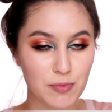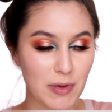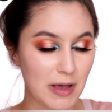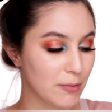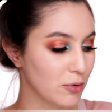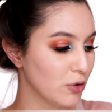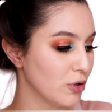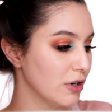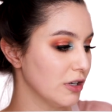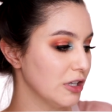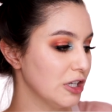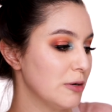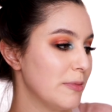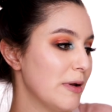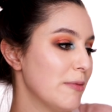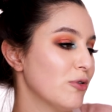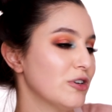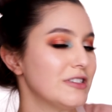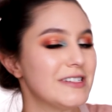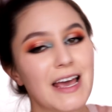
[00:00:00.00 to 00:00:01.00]
to people who are a little
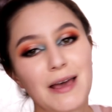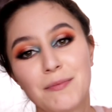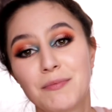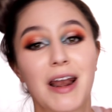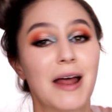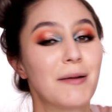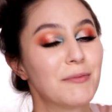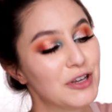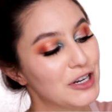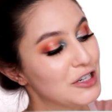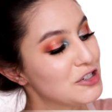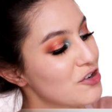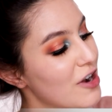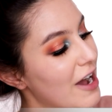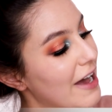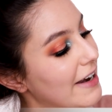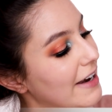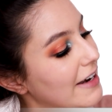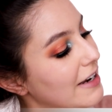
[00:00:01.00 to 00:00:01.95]
bit more tan, but I'm gonna try it